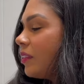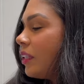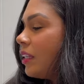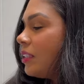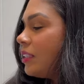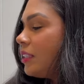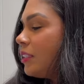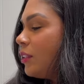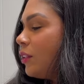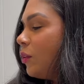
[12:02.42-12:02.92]

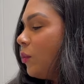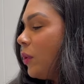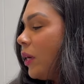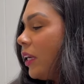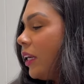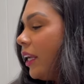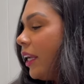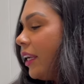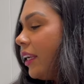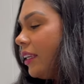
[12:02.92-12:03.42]
This is the
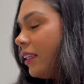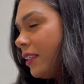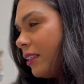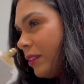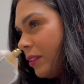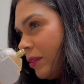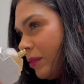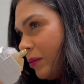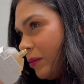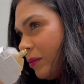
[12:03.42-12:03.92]
wedding.
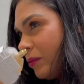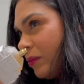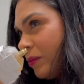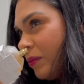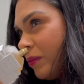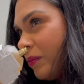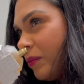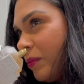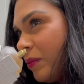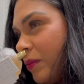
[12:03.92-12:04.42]

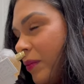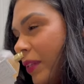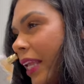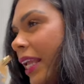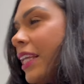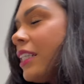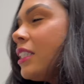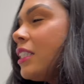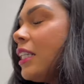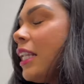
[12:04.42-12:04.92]

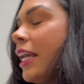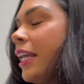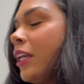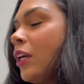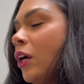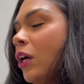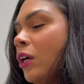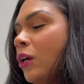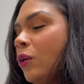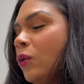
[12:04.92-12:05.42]
It's like
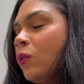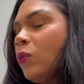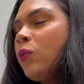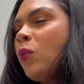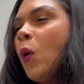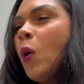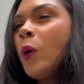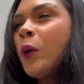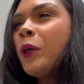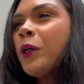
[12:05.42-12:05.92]

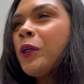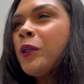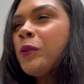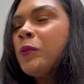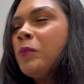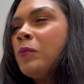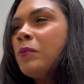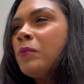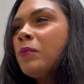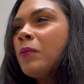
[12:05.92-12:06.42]

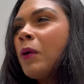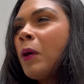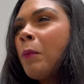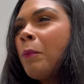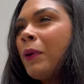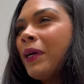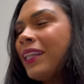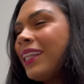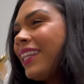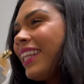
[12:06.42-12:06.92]
warm
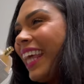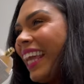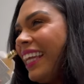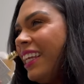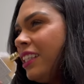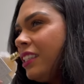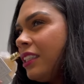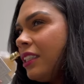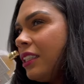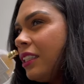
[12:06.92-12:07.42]
but
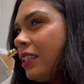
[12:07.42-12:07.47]
light.